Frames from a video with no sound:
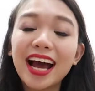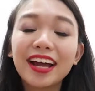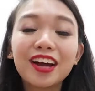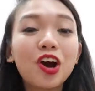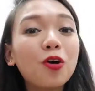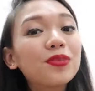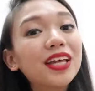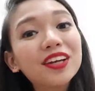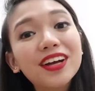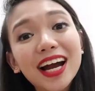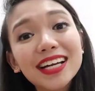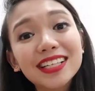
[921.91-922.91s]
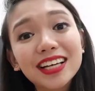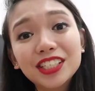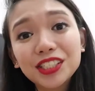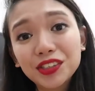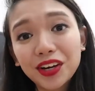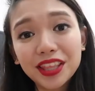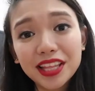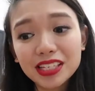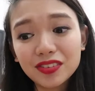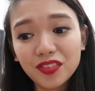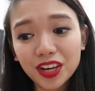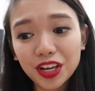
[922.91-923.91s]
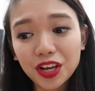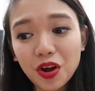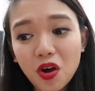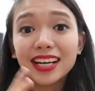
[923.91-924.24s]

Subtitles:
I hope that you guys enjoyed this video.